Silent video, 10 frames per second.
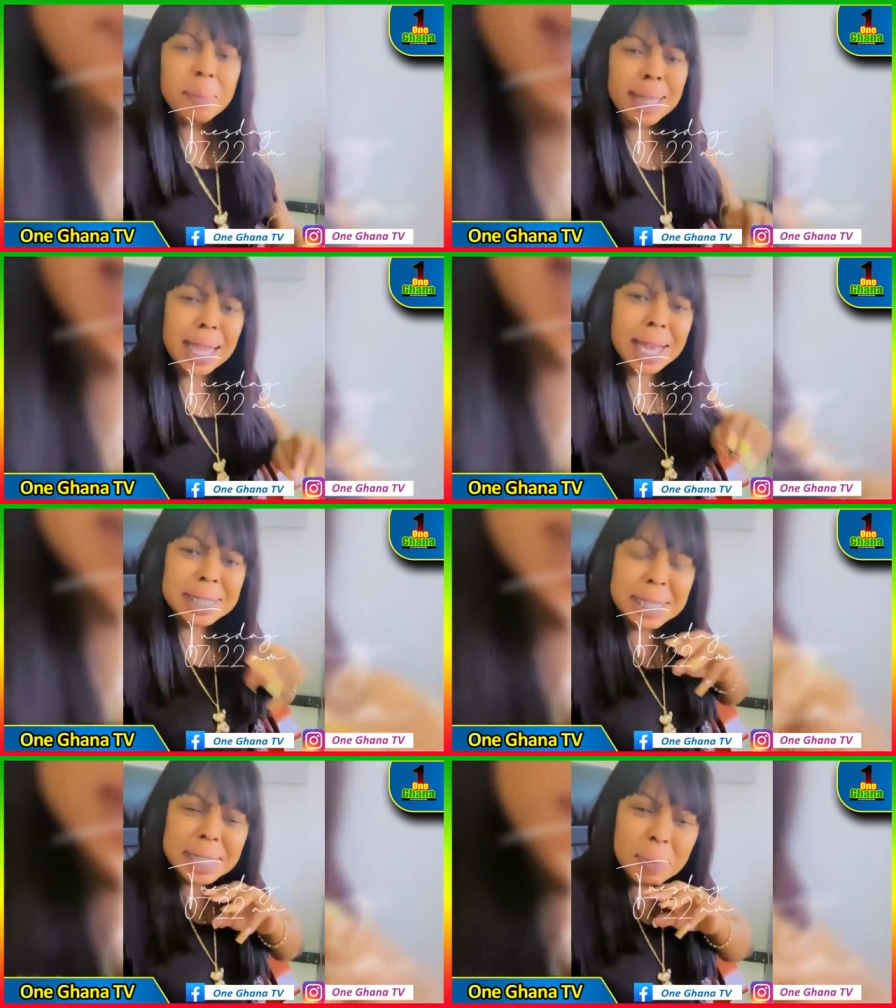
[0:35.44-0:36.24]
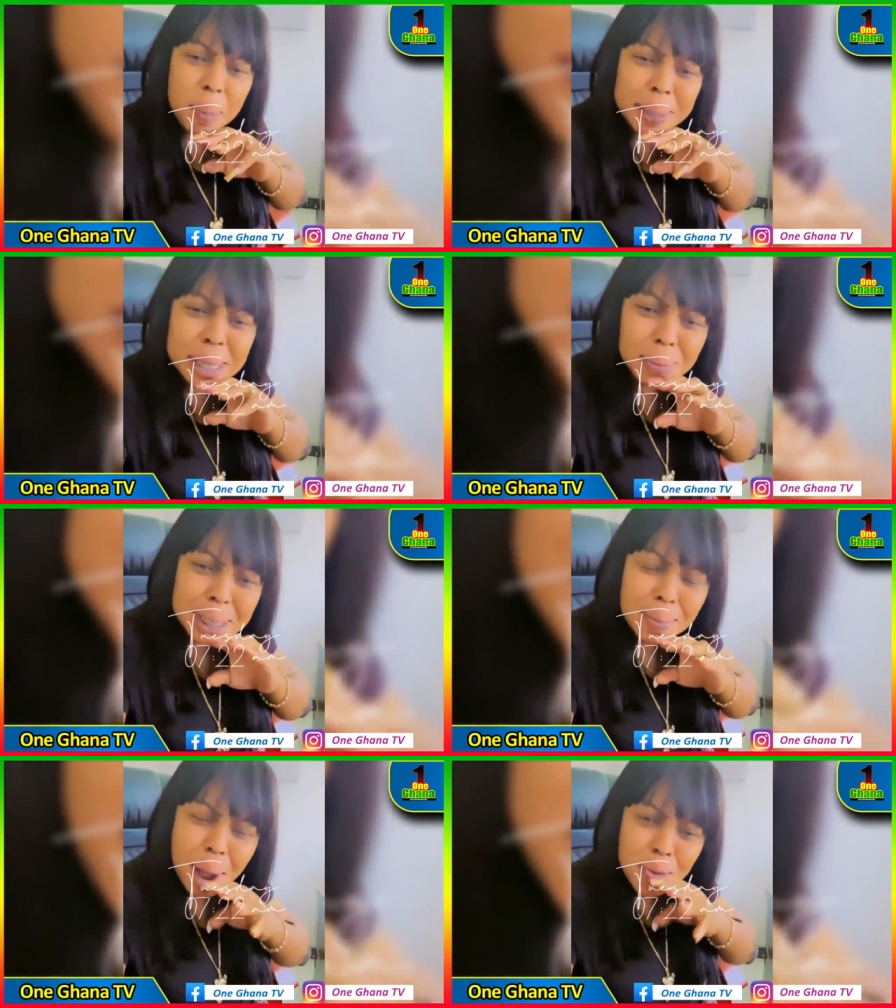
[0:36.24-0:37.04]
But as I say, person
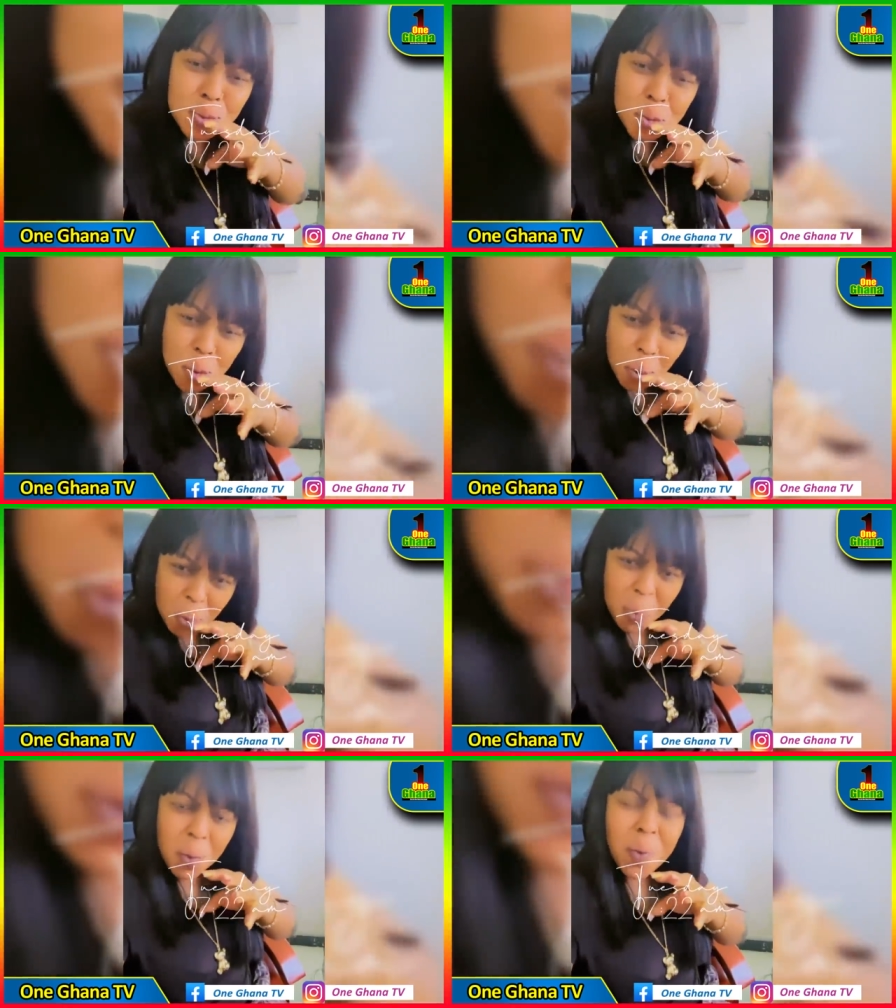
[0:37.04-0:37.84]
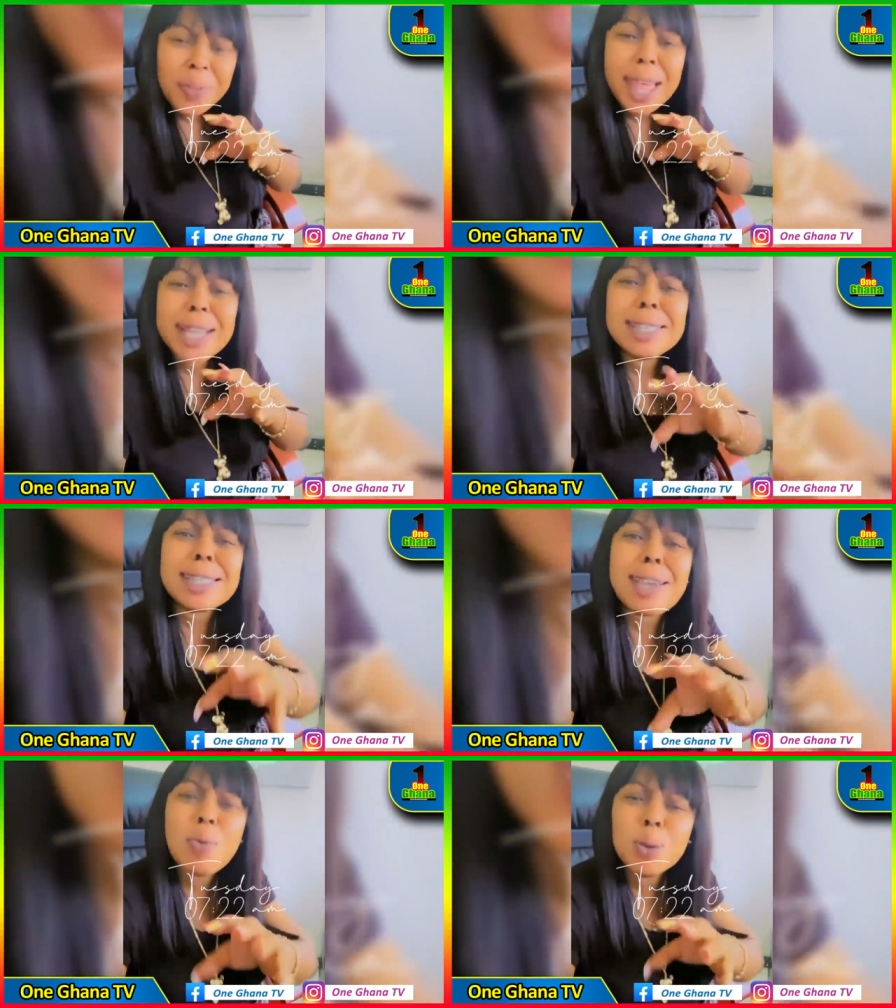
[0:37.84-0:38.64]
with them no
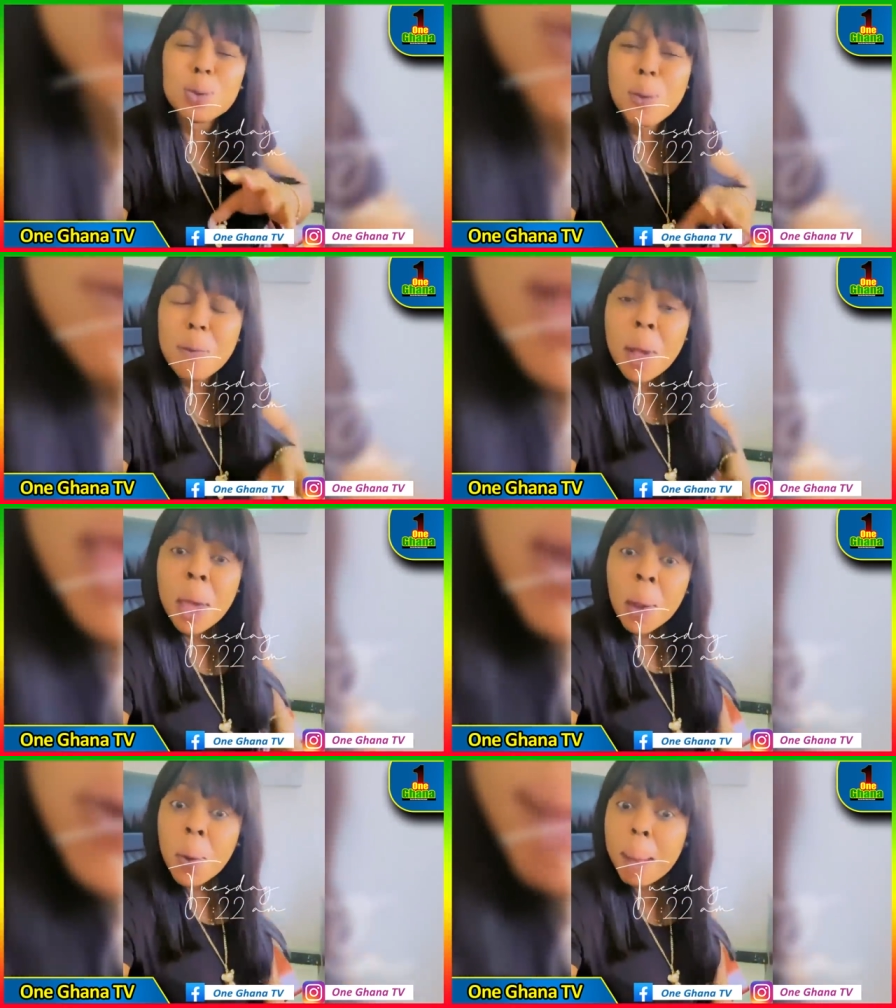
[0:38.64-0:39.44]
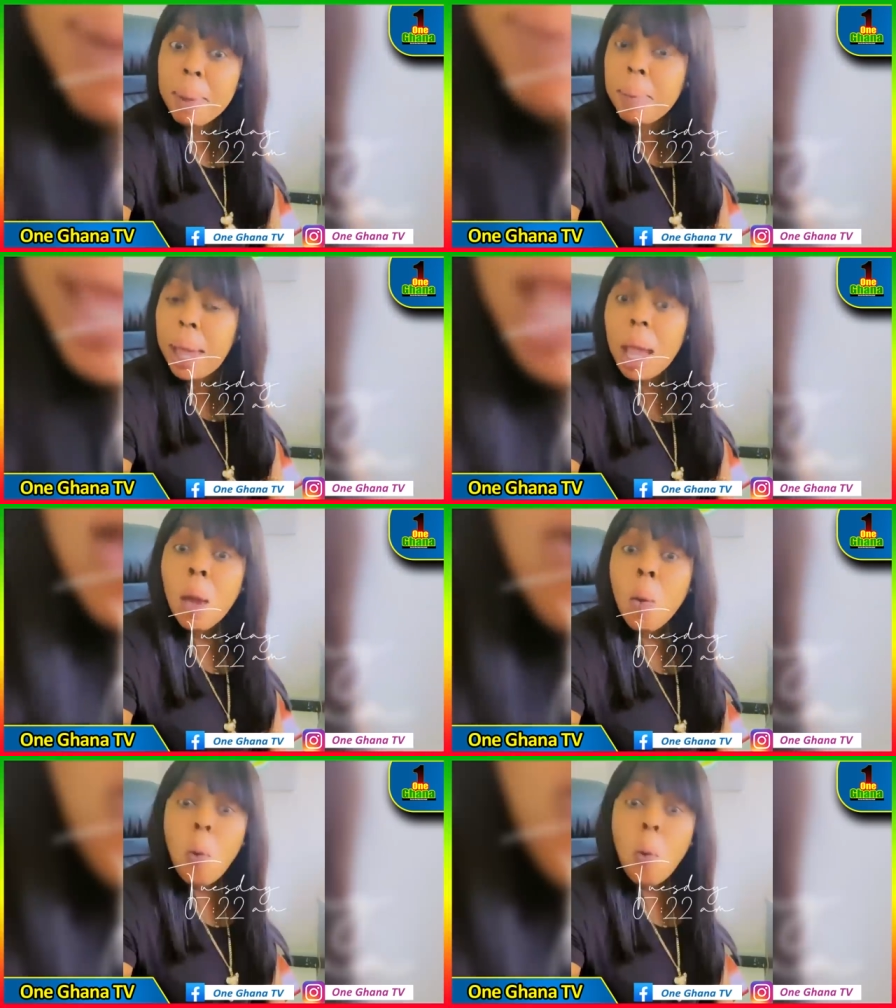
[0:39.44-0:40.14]
extra or two. I